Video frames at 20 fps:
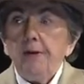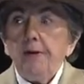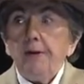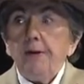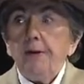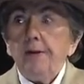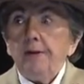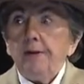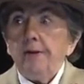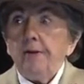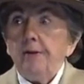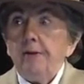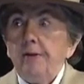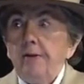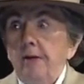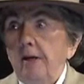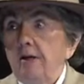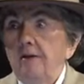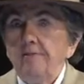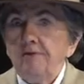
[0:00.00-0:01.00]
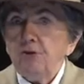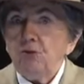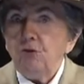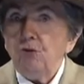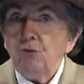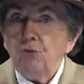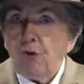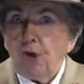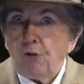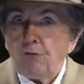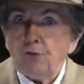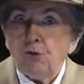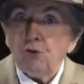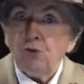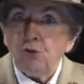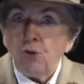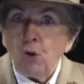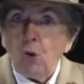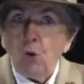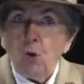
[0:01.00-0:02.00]
And none of us knew how to
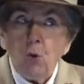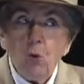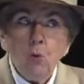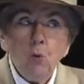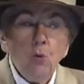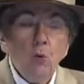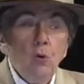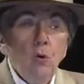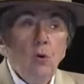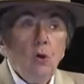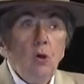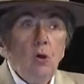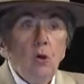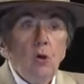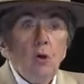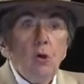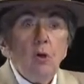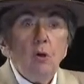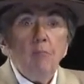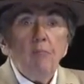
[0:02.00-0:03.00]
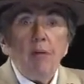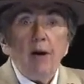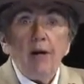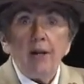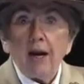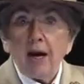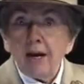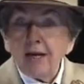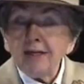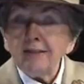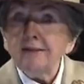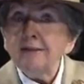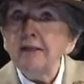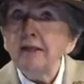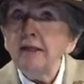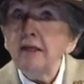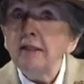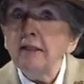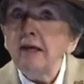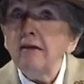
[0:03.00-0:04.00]
sew. But I had
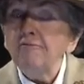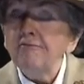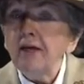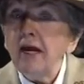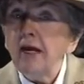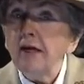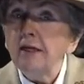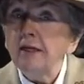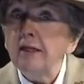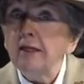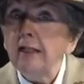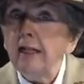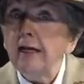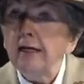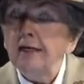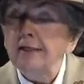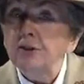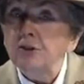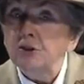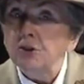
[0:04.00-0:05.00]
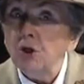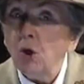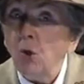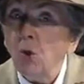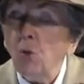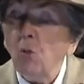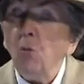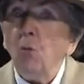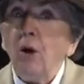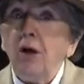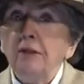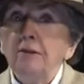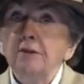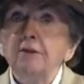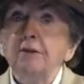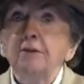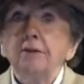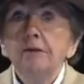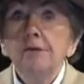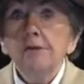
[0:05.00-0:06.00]
seen a left handed lady sew
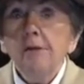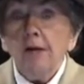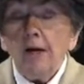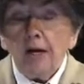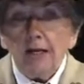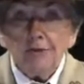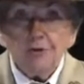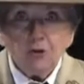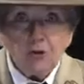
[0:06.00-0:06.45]
once. And